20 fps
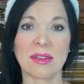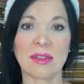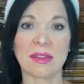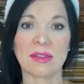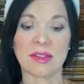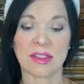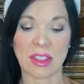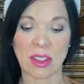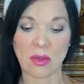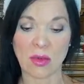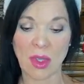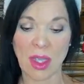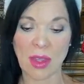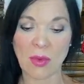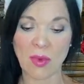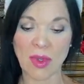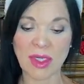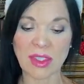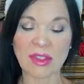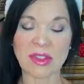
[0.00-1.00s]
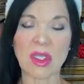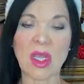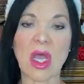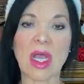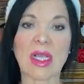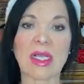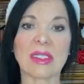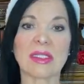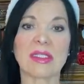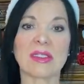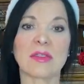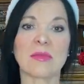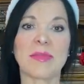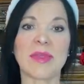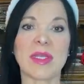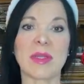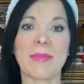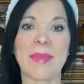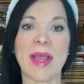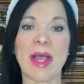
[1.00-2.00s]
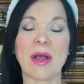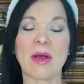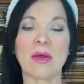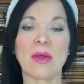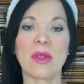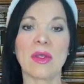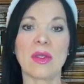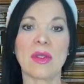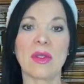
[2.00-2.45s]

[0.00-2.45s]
So I want to talk a little bit about,